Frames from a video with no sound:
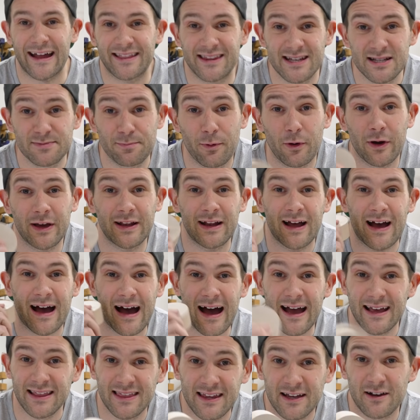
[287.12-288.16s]
At this point,
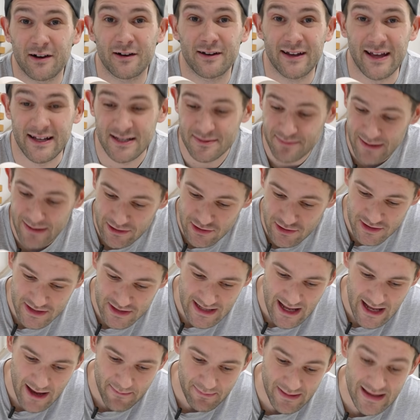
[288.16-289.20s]
I think our next major
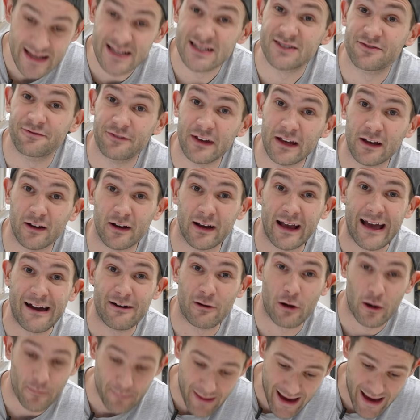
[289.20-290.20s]
step is figuring out our